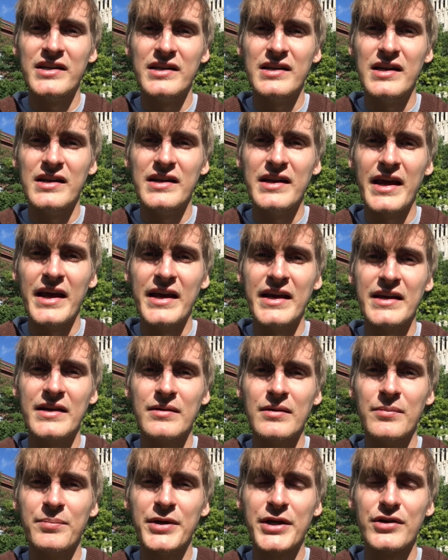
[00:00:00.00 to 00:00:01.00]
and, and
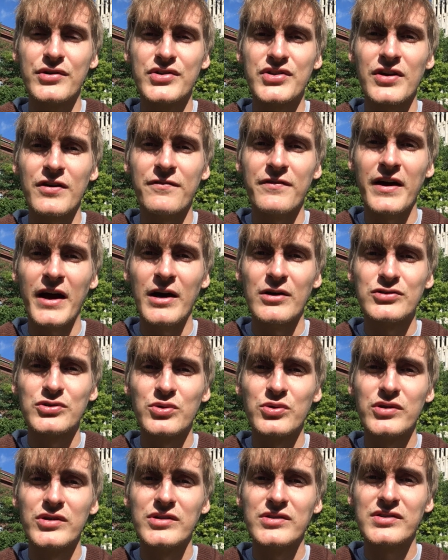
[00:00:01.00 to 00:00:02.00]
hang bigger stuff
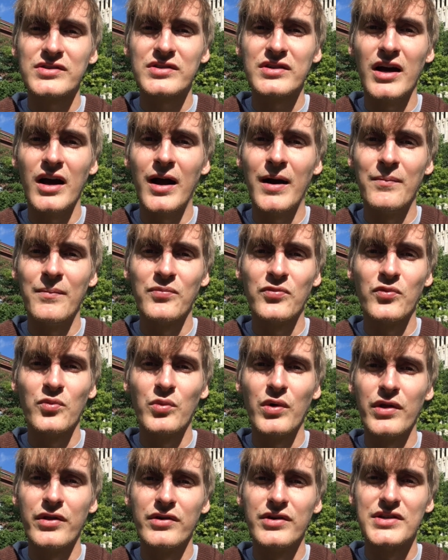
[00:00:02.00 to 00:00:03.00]
outdoors, um,
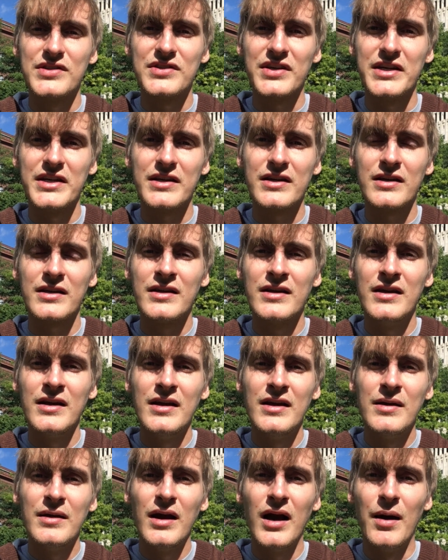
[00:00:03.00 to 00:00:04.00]
whether it's like
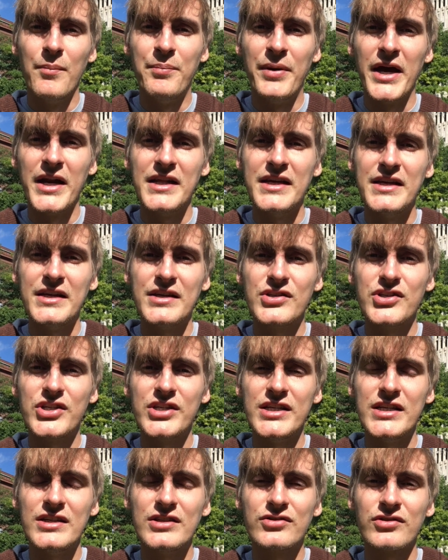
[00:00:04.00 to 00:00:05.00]
uh, bedding,
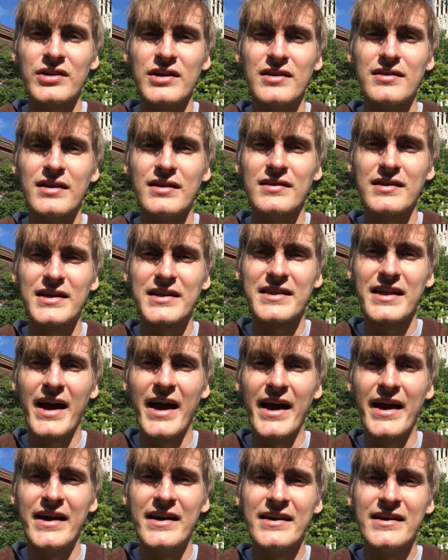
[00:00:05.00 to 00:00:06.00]
sheets, or anything like
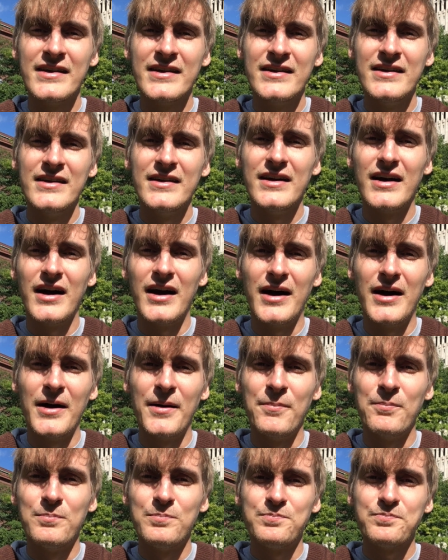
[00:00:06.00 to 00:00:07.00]
that.
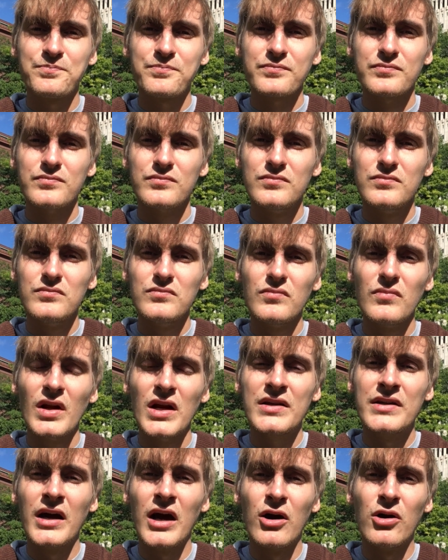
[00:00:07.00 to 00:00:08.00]
Um,
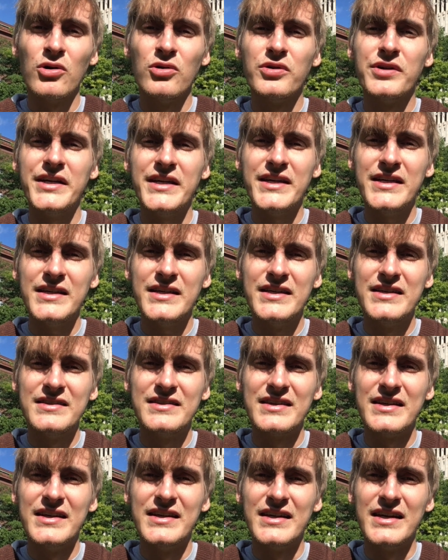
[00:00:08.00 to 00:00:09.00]
not only
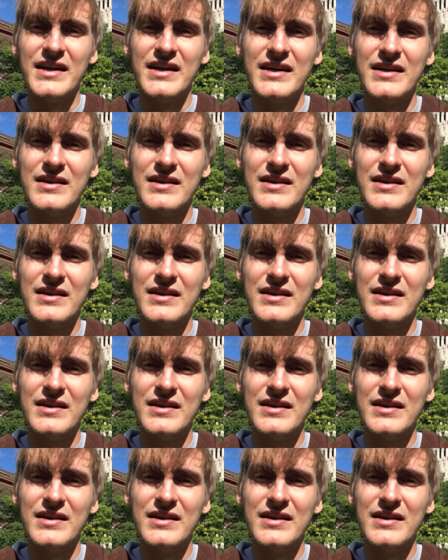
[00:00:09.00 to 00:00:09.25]
is it